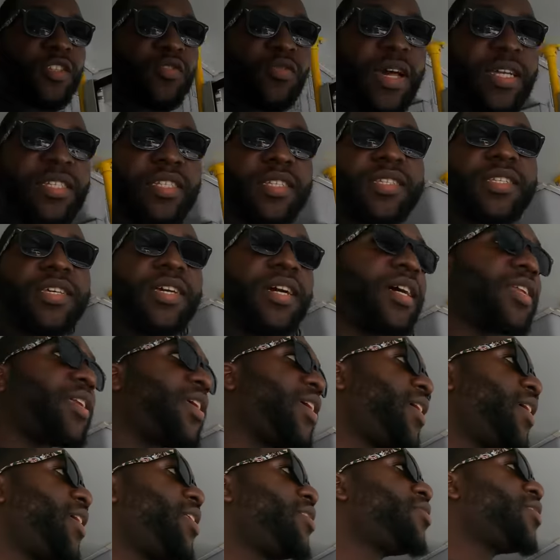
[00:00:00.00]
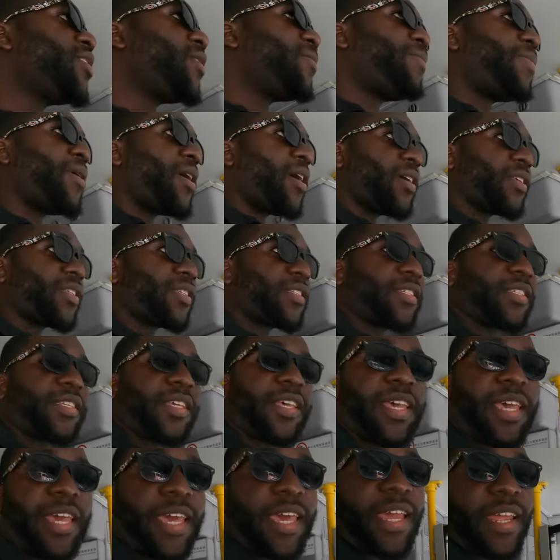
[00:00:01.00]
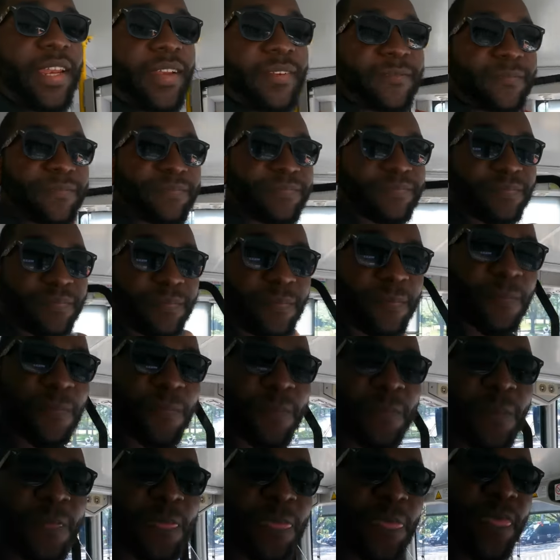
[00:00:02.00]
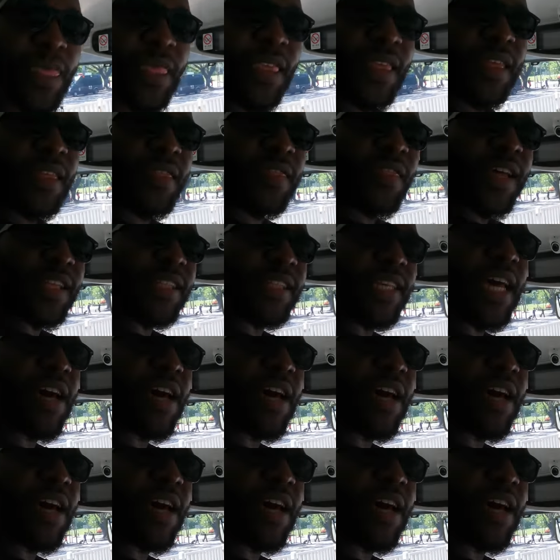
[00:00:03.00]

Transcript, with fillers: So I just got into the bus and that's